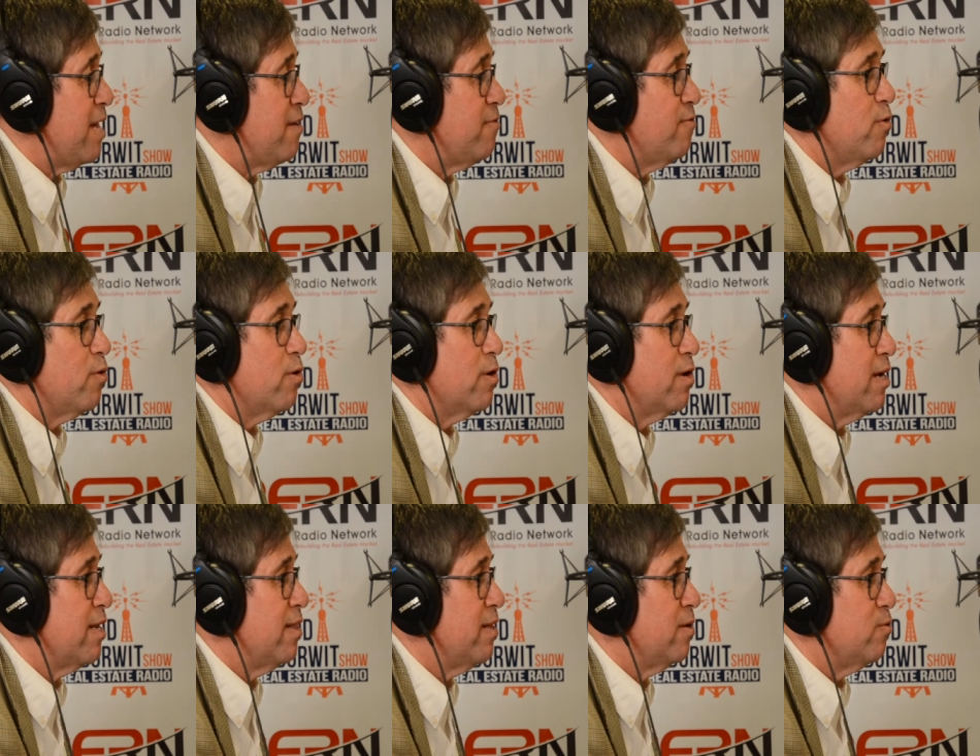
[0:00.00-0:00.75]
pay
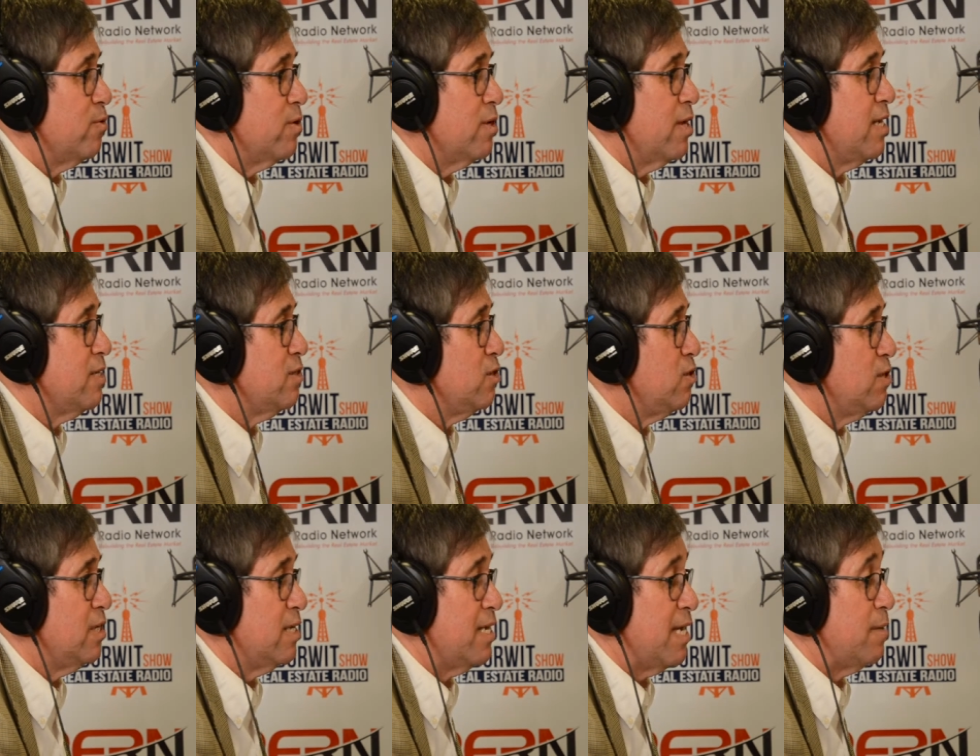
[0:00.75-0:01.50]
for it, and then
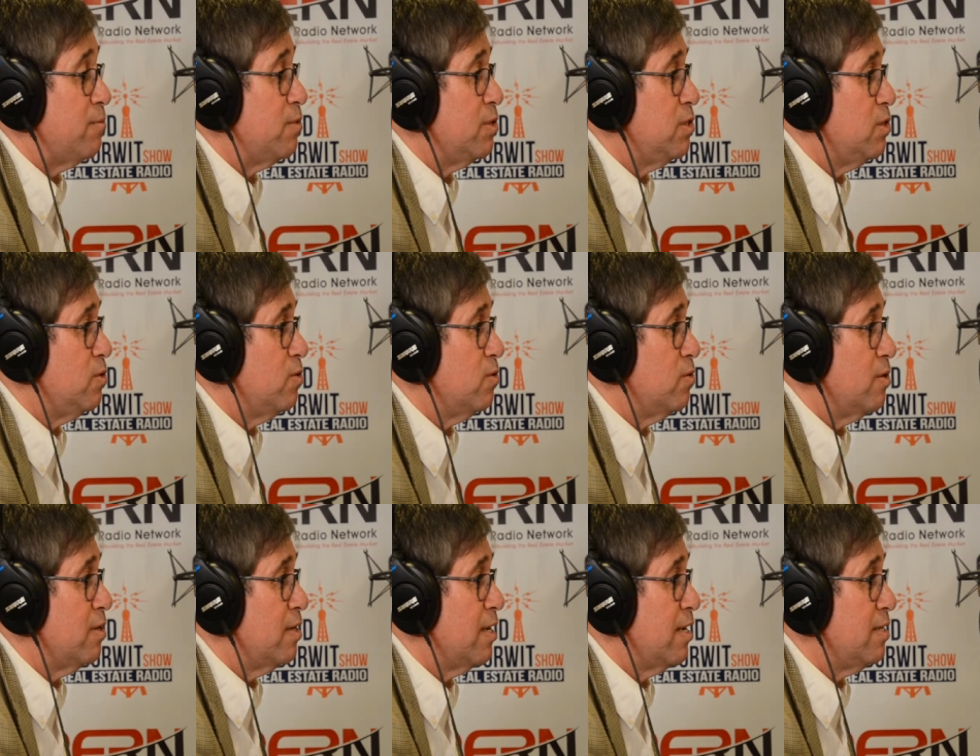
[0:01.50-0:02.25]
realize you didn't get what
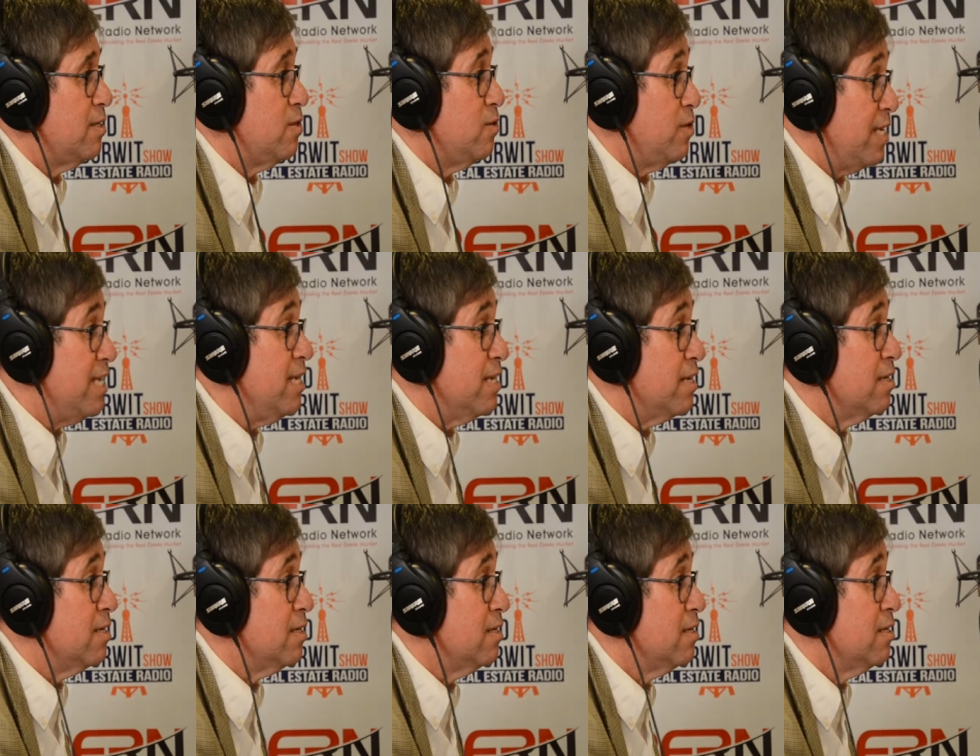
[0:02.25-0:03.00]
you, you
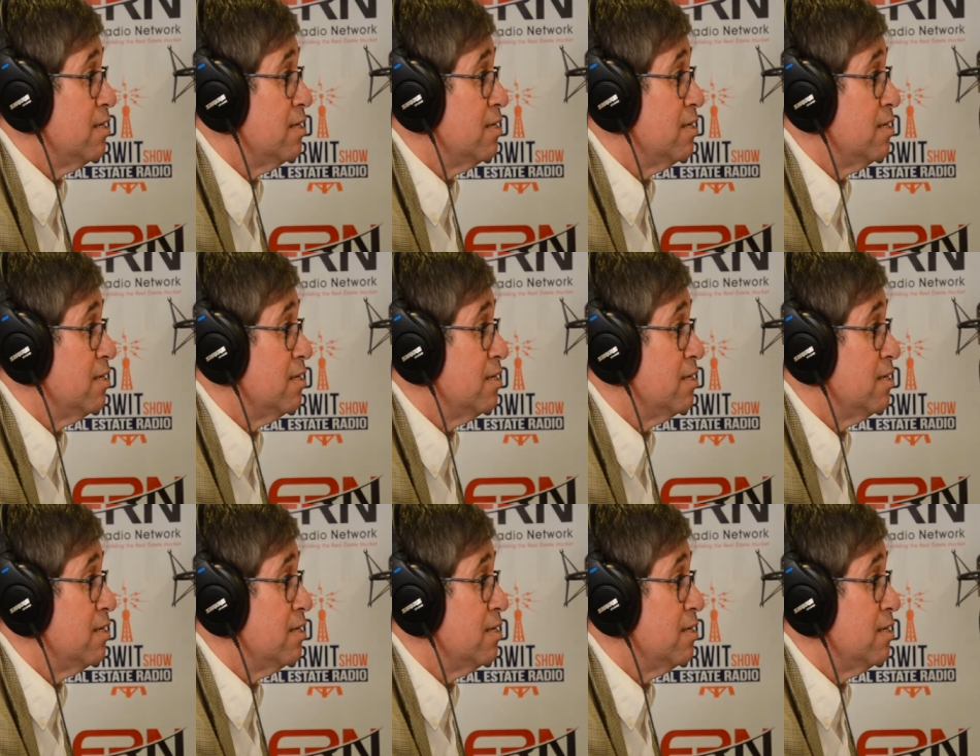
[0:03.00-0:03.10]
needed.